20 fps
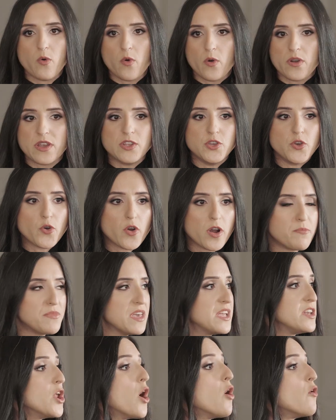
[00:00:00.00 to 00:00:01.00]
or in Europe,
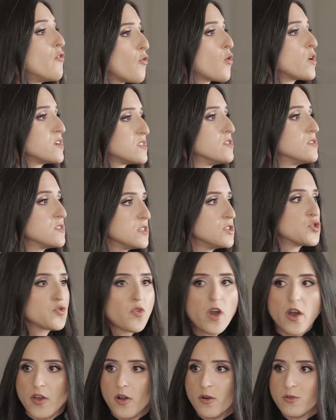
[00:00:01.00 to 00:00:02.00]
they know Forest Hill's in
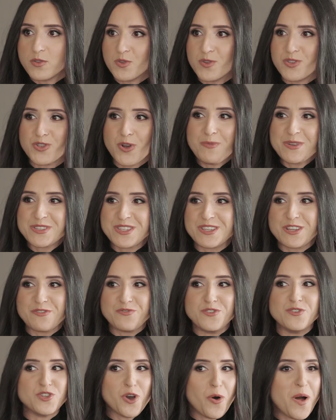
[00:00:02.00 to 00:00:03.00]
Toronto. So it's almost as if
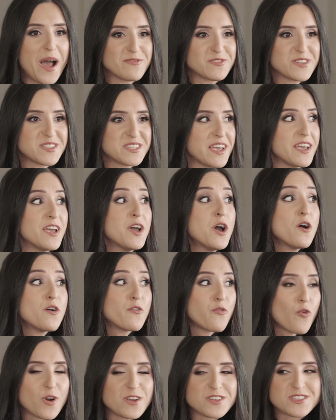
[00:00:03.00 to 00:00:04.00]
you don't have to say
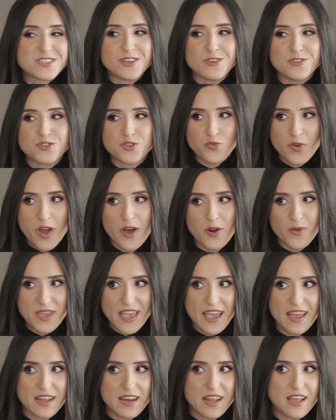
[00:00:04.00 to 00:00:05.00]
Forest Hill, Toronto,
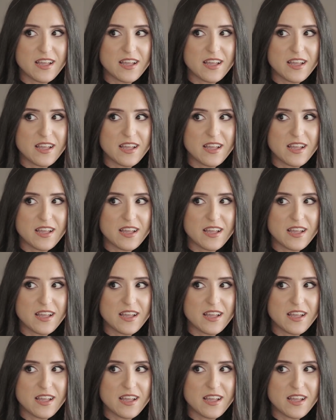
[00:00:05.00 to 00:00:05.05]
Canada.